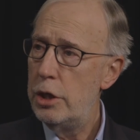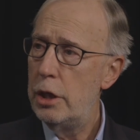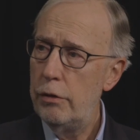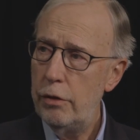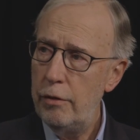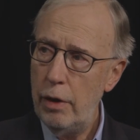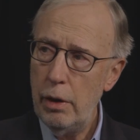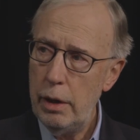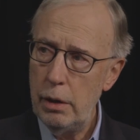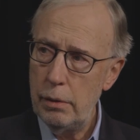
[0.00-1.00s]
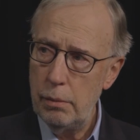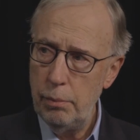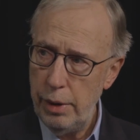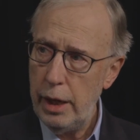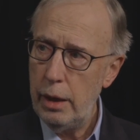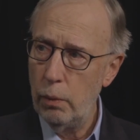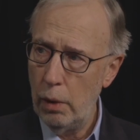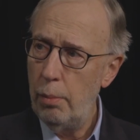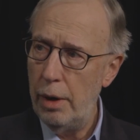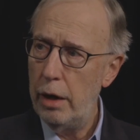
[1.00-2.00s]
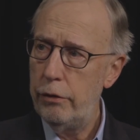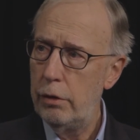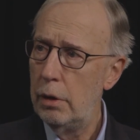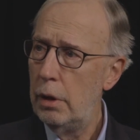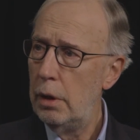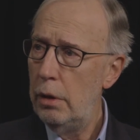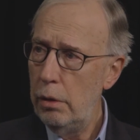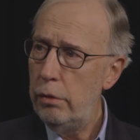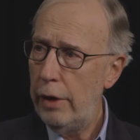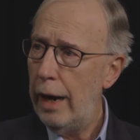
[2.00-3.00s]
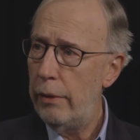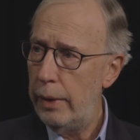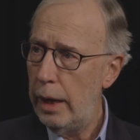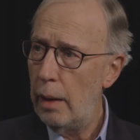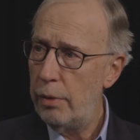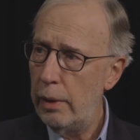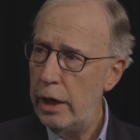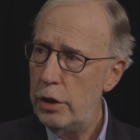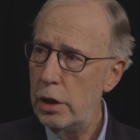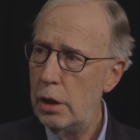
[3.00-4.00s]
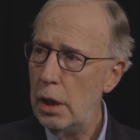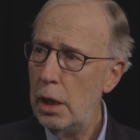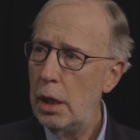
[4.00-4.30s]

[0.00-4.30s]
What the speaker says: is a very big, robust news gathering operation